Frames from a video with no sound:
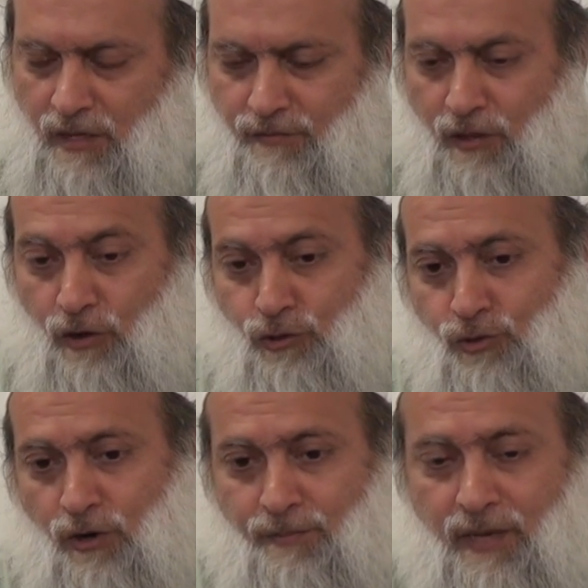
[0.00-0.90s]
of
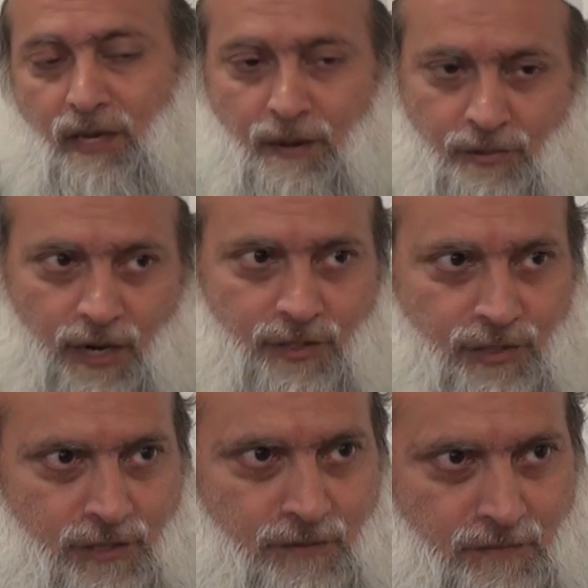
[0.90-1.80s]
those who are being oppressed?